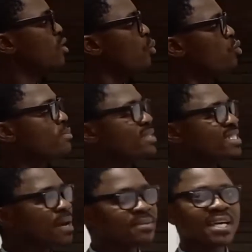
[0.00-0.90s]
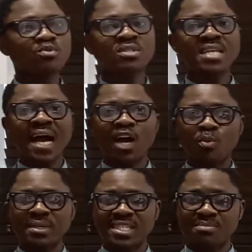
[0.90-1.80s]
will be debited to the
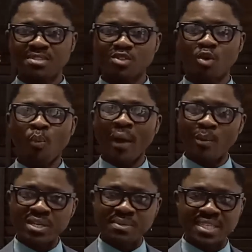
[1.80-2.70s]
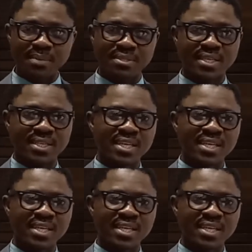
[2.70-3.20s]
accumulated depreciation. Why will it be debited?